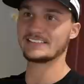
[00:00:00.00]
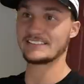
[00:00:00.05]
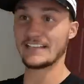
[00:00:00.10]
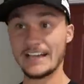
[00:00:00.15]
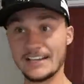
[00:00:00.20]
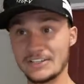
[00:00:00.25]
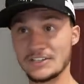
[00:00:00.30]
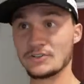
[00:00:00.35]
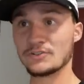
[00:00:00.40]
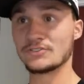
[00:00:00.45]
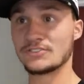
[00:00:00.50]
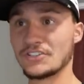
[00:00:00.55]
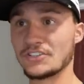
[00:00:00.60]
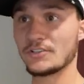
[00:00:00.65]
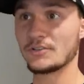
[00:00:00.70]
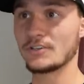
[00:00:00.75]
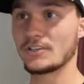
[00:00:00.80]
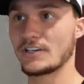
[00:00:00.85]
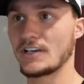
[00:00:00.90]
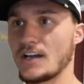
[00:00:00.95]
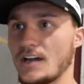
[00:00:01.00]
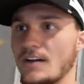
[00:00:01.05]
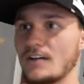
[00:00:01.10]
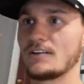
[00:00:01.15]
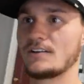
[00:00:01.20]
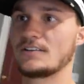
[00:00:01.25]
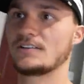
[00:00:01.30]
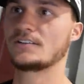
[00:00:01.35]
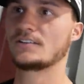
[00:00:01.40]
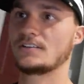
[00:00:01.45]
Is that goon too or no?
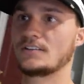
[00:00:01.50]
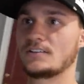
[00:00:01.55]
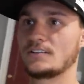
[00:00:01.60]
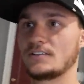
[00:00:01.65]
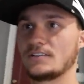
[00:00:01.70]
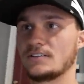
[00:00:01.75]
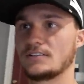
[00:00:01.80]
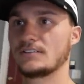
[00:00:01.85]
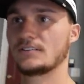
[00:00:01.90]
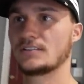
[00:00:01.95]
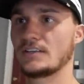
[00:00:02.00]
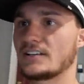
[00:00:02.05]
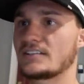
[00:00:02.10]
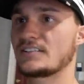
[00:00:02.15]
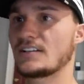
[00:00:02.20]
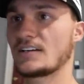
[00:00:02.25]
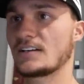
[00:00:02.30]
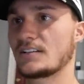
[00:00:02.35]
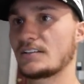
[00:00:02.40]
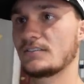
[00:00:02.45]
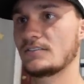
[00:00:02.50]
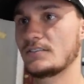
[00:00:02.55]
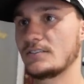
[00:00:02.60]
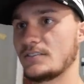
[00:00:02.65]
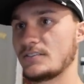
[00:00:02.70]
No, that's not goon. That's not goon.